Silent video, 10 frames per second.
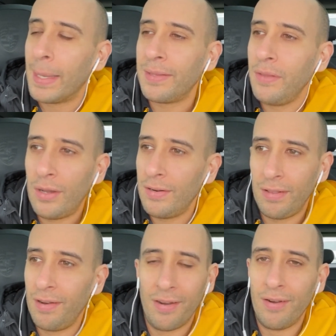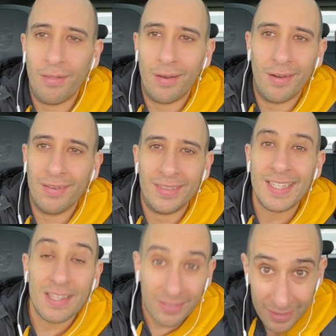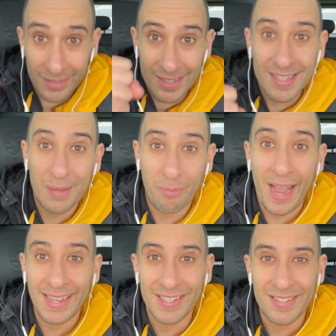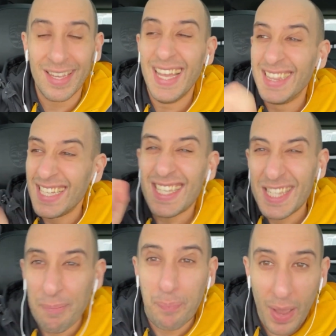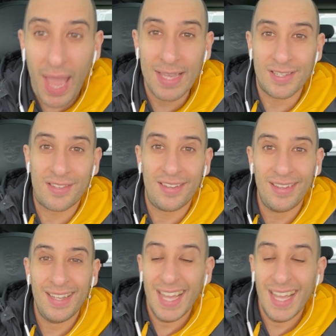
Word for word: Like, no, no, no, no, no, no, no, no. This is, this is the practice. This is the best.